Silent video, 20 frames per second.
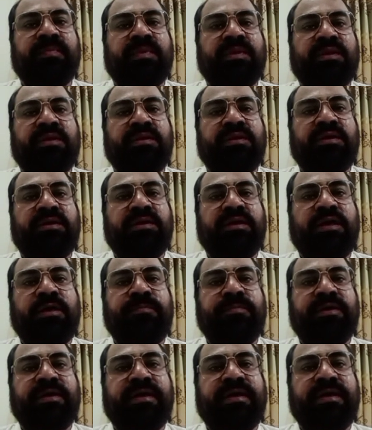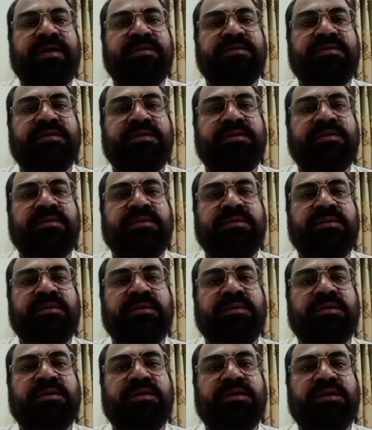The term caisson
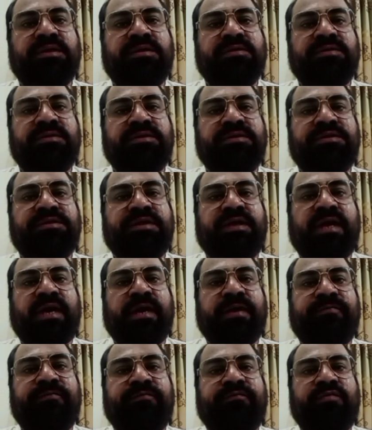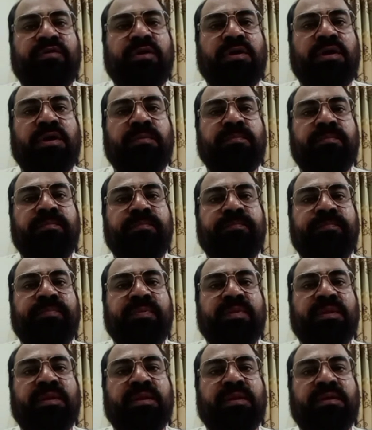is derived from
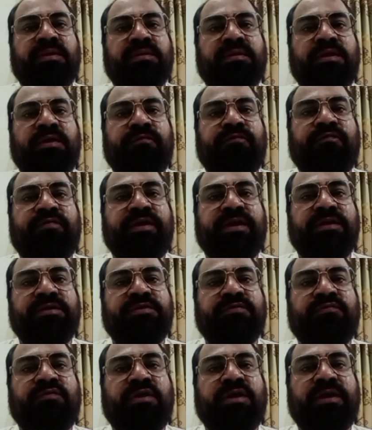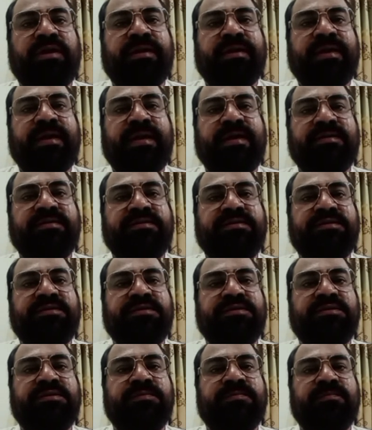the French word caisse,
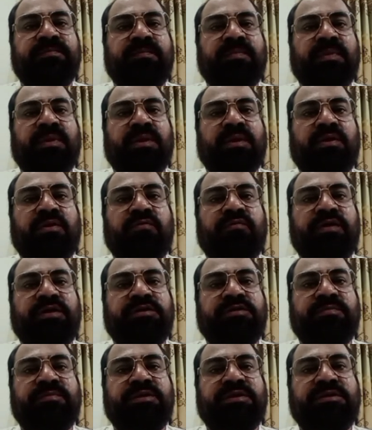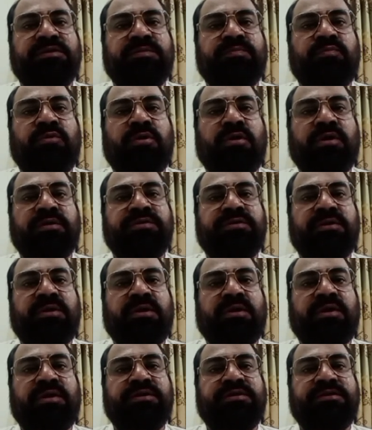which means box
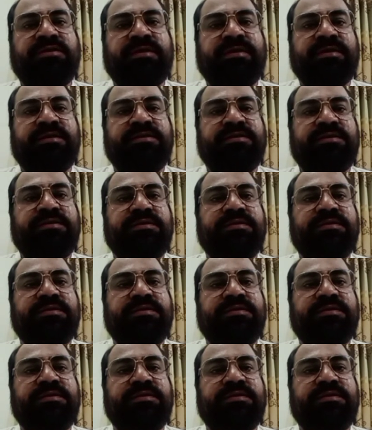or chest.